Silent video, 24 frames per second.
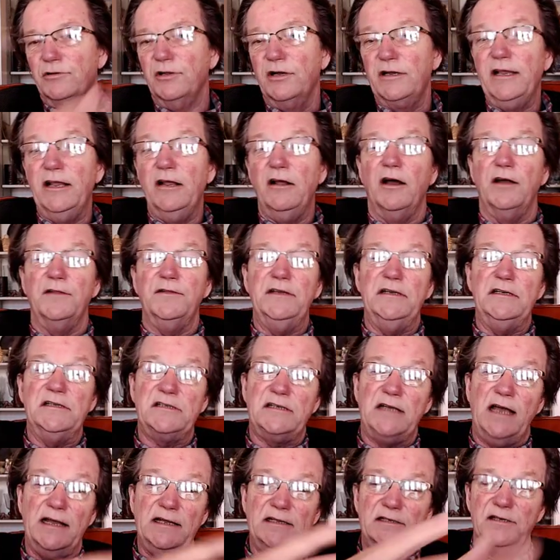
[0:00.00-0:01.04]
looking on these
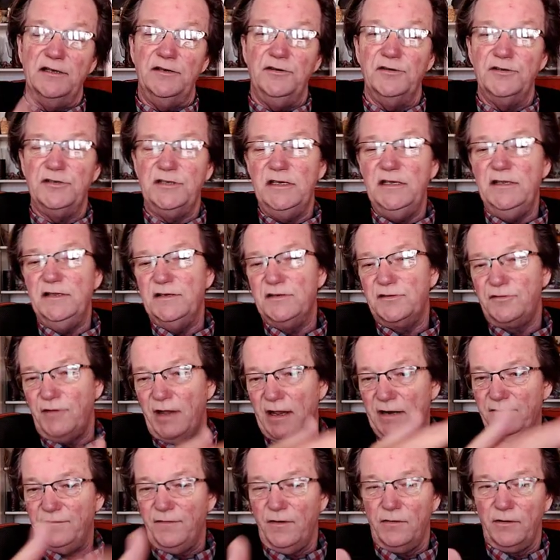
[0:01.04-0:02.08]
sites and you see these
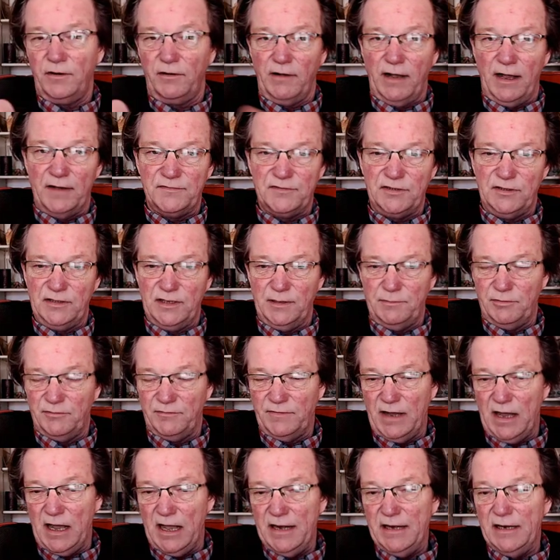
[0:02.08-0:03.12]
great photographs that they
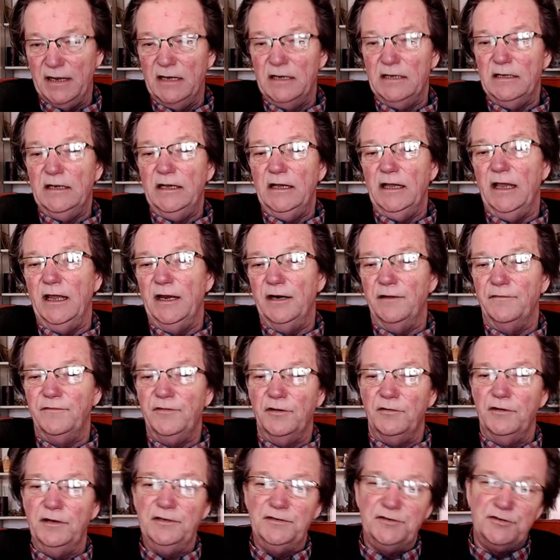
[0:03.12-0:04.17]
provide, and if
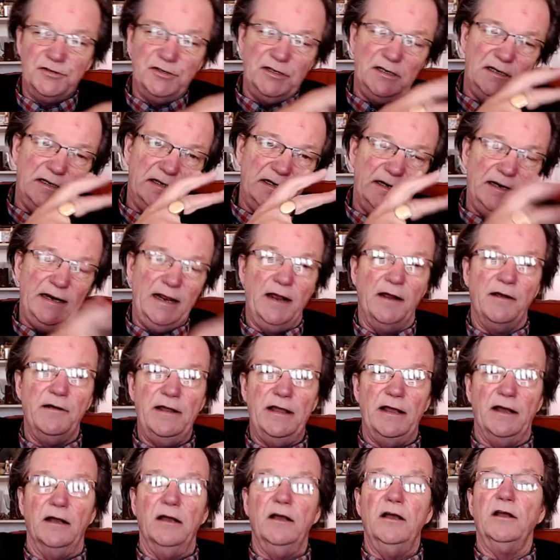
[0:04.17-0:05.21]
you're interested in an
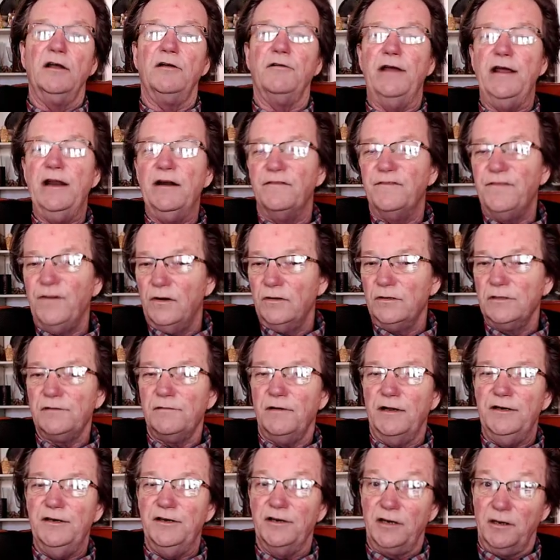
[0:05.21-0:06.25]
area, create a
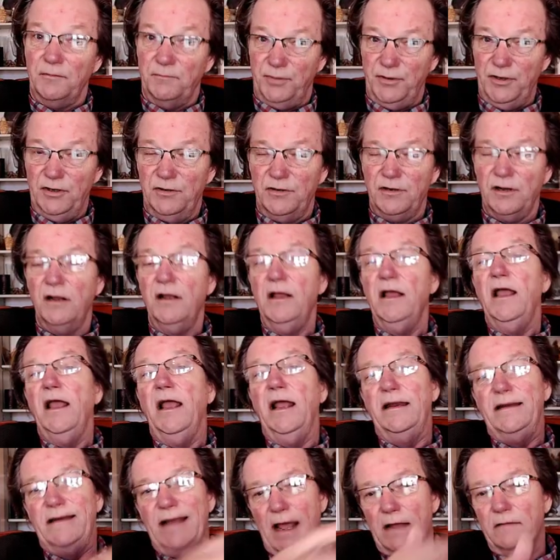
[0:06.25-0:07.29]
folder on your computer
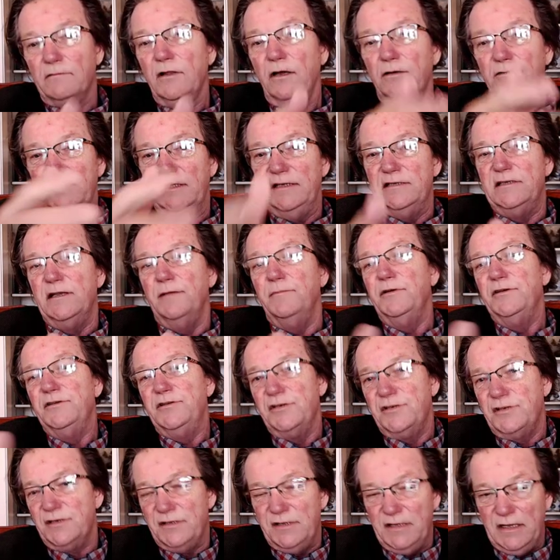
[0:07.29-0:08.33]
and download these
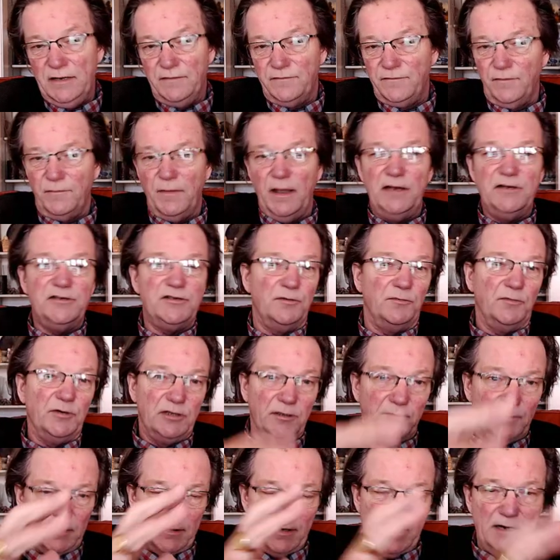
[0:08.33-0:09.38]
images and the information with
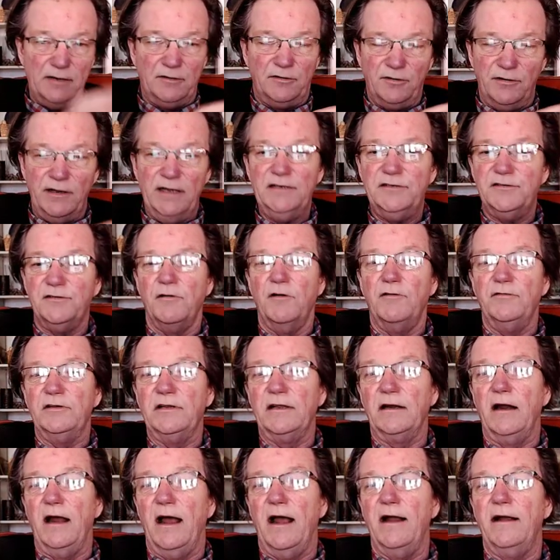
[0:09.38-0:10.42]
them, and create your own
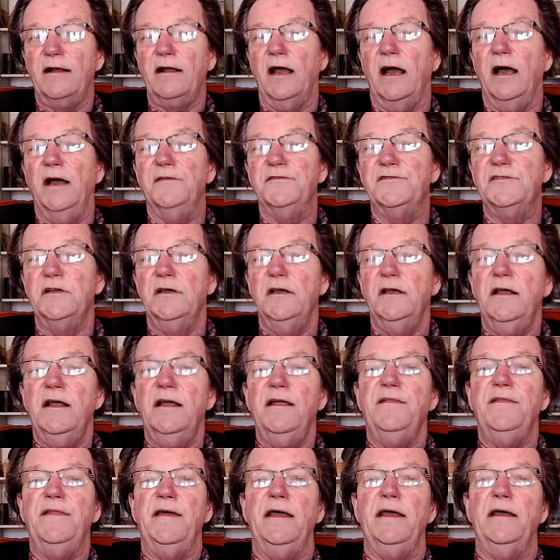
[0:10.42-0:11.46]
little archives.
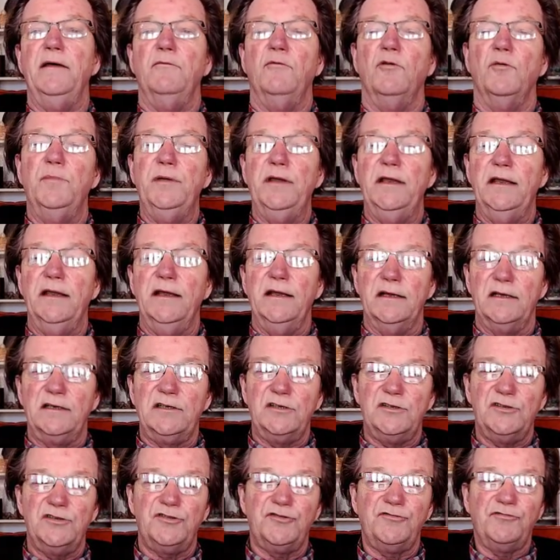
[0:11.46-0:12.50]
It will be
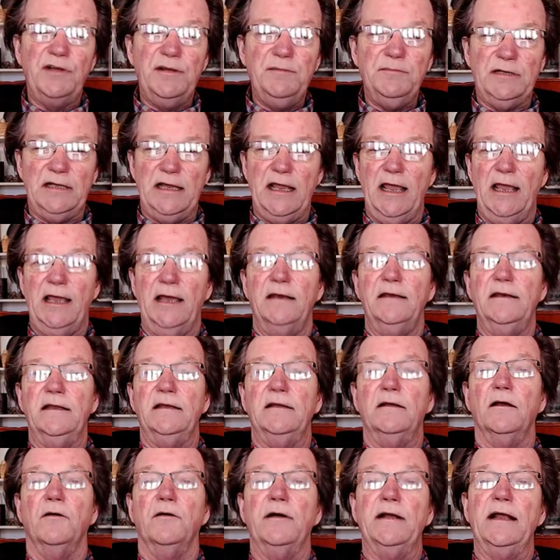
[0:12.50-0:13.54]
extremely handy
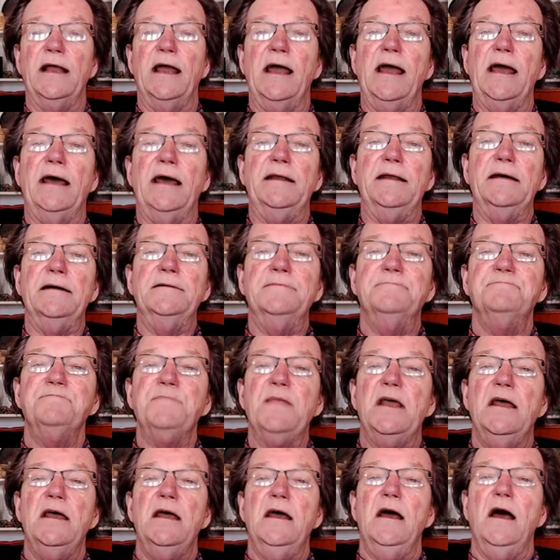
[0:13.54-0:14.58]
going ahead.
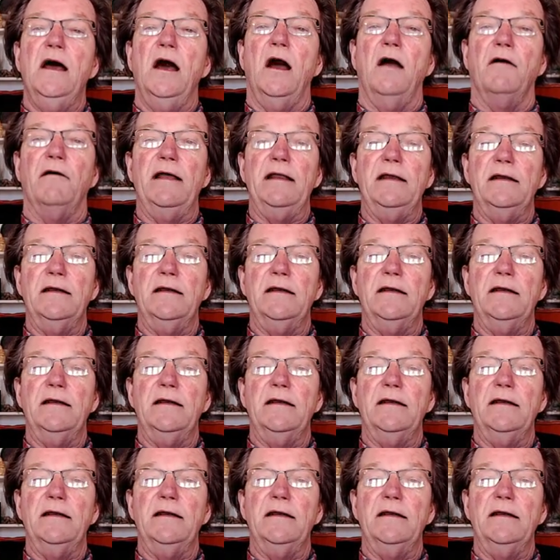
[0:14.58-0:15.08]
All right,